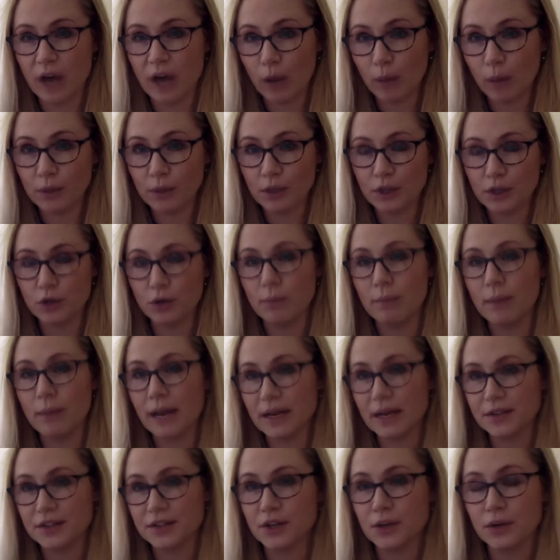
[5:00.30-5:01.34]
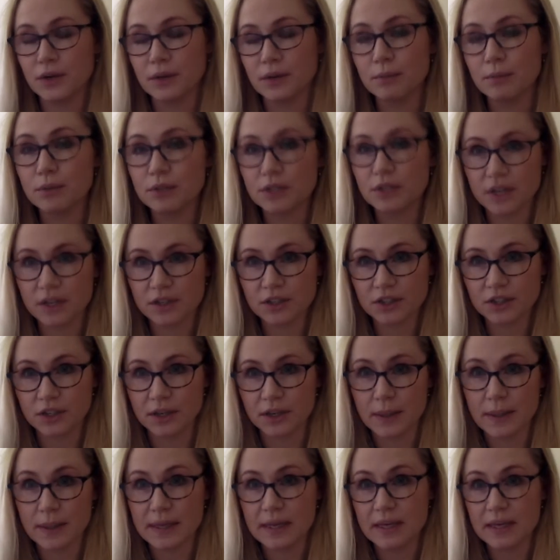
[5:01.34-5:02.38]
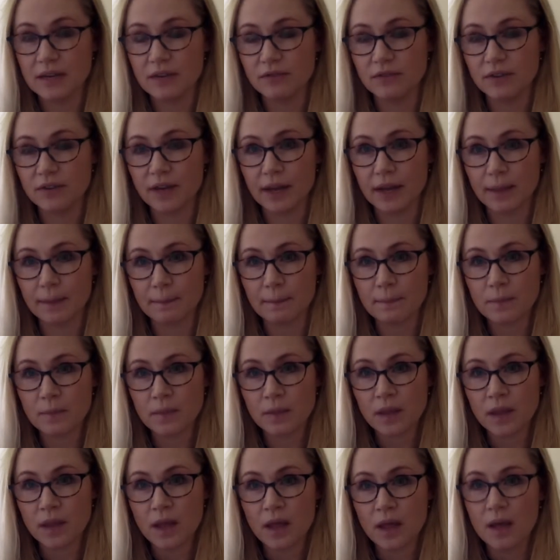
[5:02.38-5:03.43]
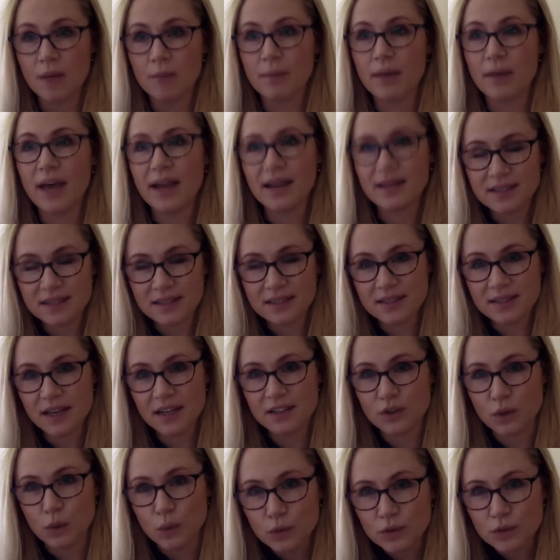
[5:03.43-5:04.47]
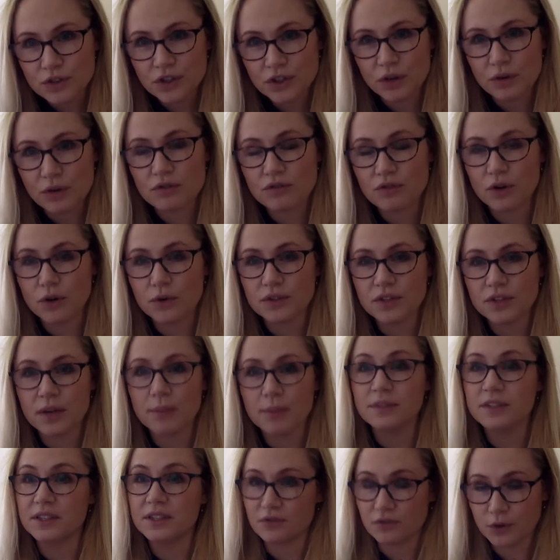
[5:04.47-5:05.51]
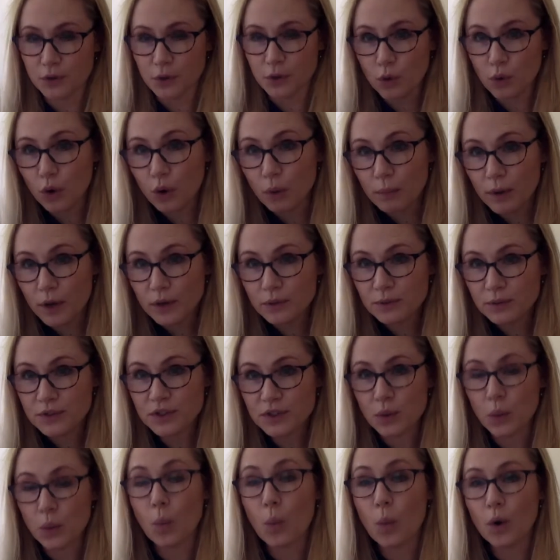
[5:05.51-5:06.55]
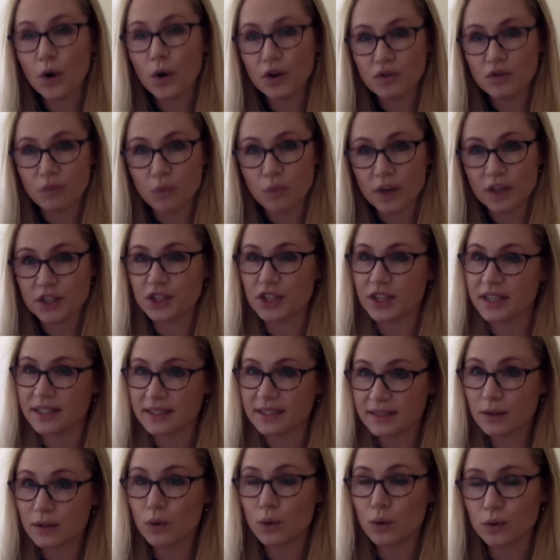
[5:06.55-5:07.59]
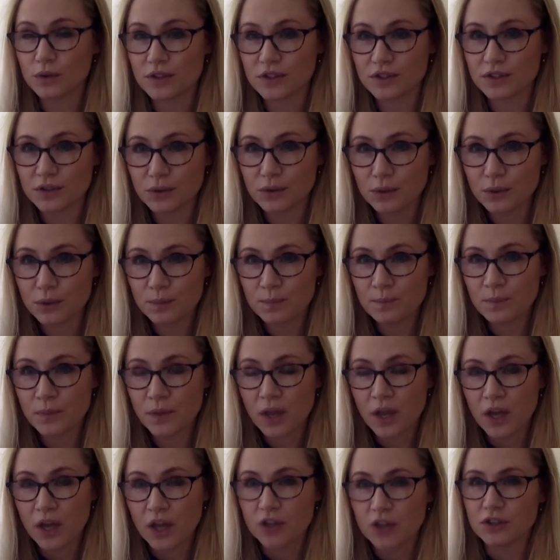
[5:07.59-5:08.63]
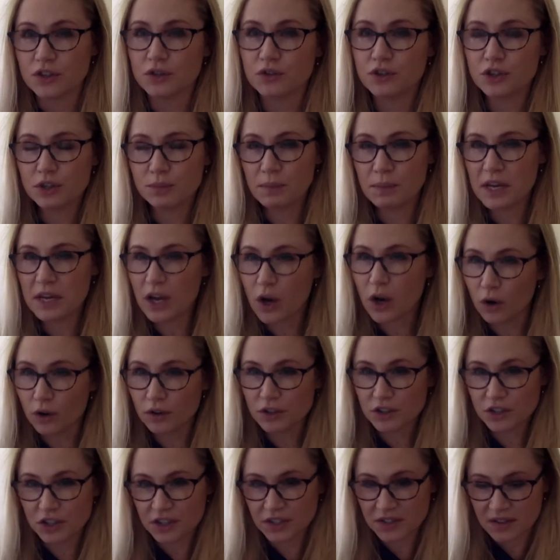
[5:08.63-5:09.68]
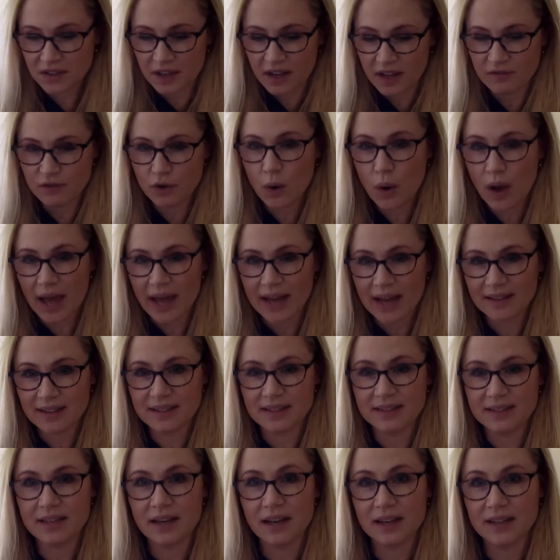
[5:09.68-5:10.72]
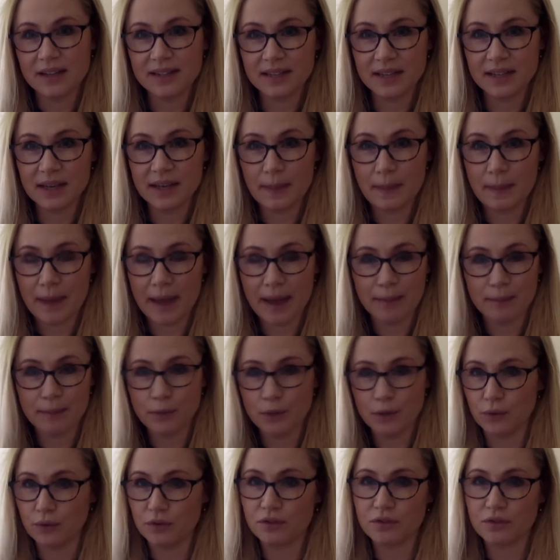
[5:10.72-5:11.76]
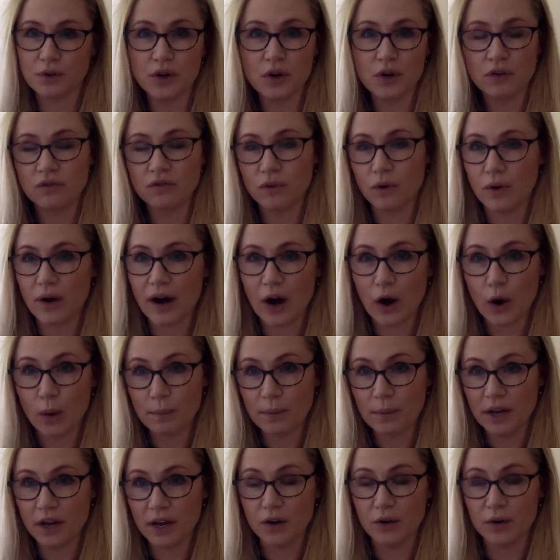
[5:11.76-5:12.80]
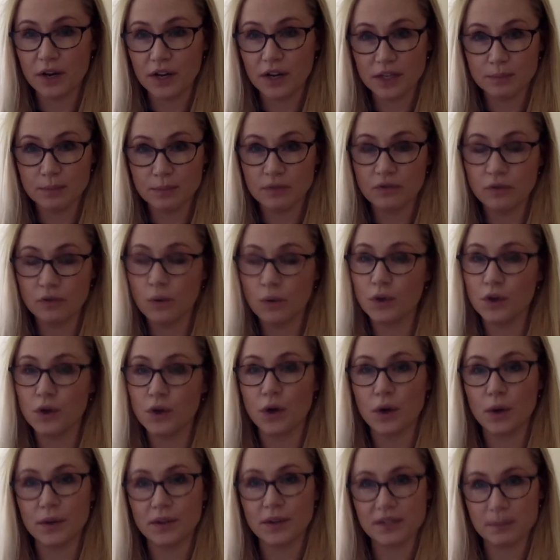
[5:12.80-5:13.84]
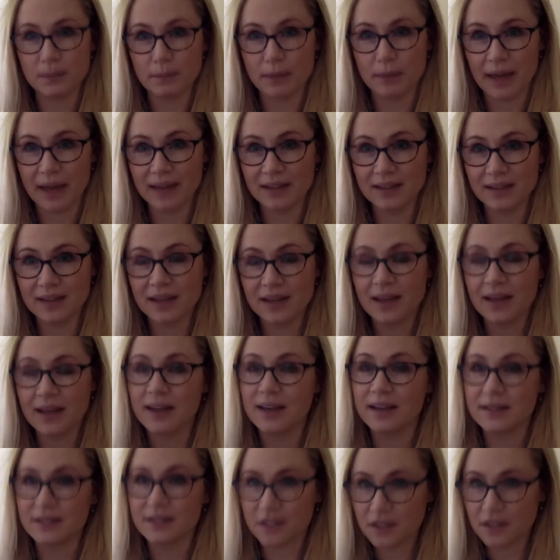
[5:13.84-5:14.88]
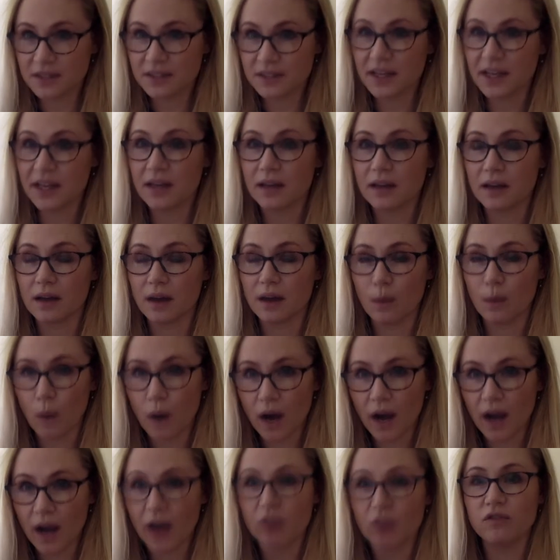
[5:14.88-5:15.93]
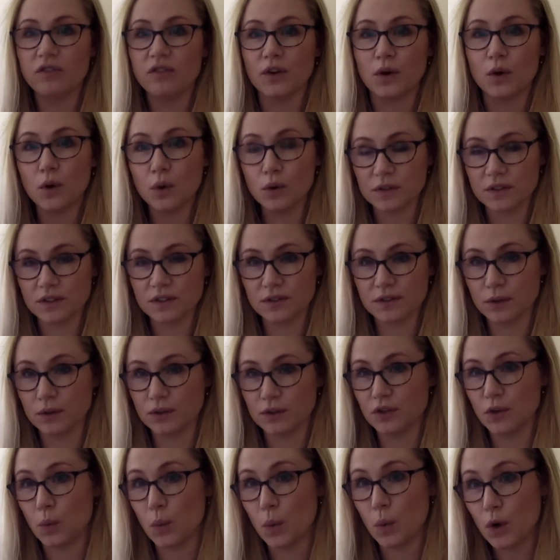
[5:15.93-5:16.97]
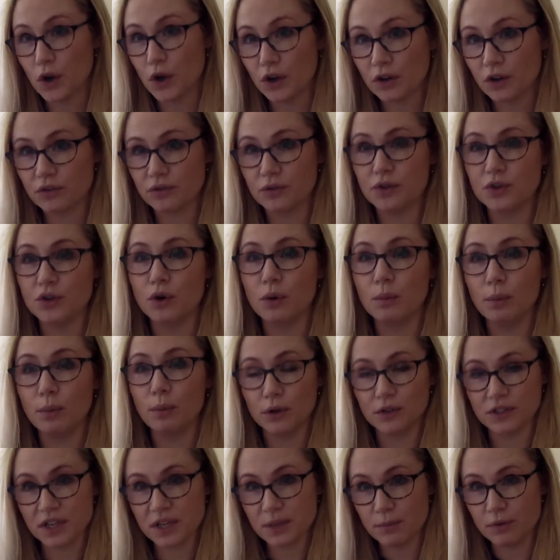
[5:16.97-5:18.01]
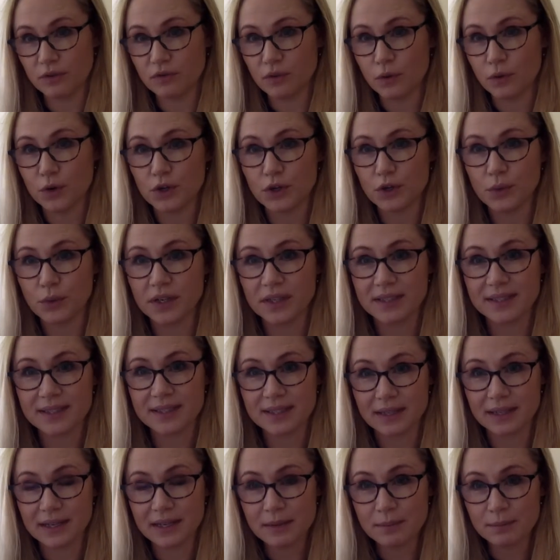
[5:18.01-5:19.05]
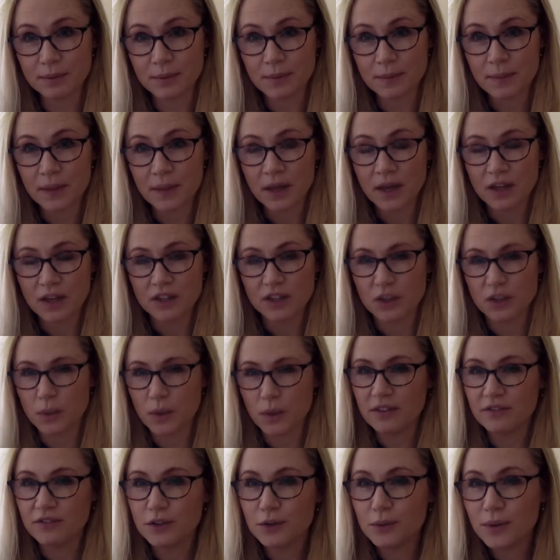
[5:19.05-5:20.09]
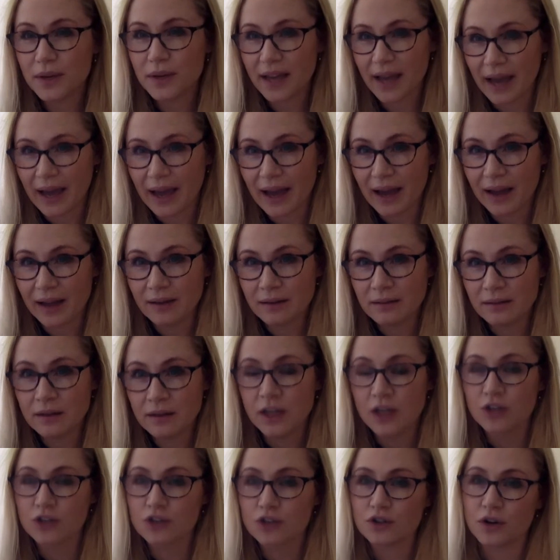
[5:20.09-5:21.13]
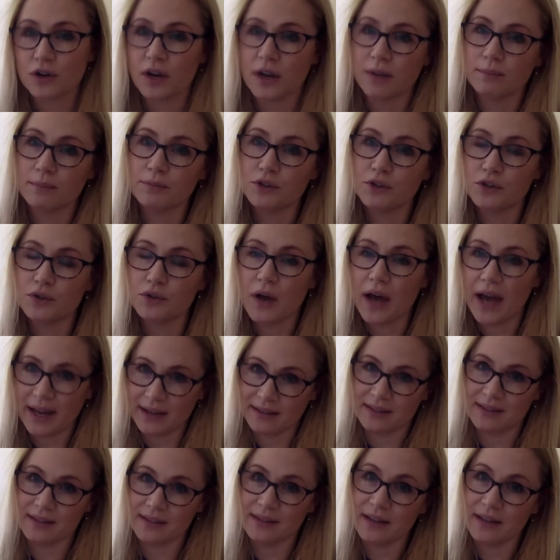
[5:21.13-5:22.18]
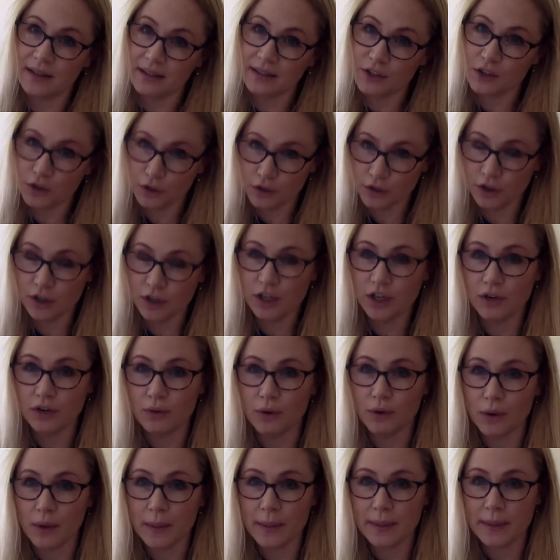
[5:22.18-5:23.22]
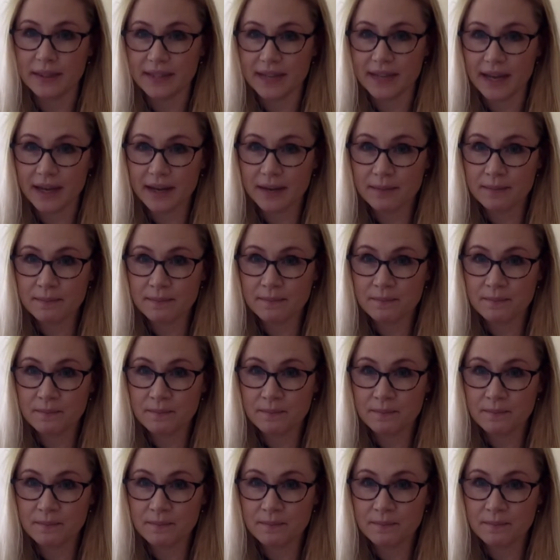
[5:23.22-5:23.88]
helping your melatonin production in the evening. But exercise also throws up different hormones, one of which is cortisol. So just be conscious that if you're exercising in that 3 or 4 hour period before you're going to bed, it's going to take a while for the cortisol to work through your body before you can sleep. So if you can, try and do your exercise earlier on in the day.